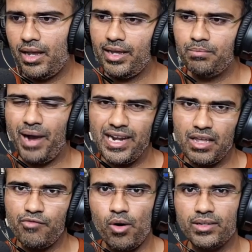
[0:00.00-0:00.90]
by
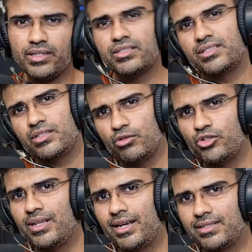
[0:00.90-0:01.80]
default it's
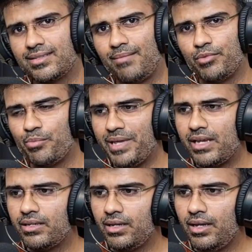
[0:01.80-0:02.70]
usually at sample
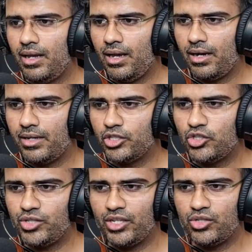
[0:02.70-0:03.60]
peak.
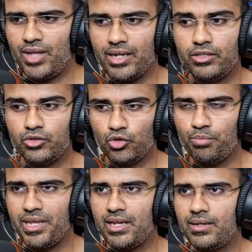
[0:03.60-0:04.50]
Just change that to true
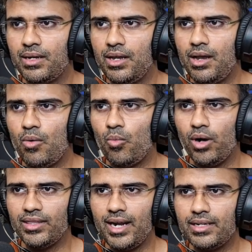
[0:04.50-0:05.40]
peak.
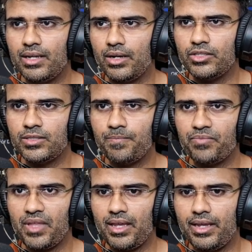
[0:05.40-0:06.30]
What that does
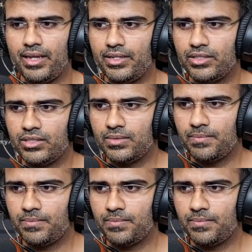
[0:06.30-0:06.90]
is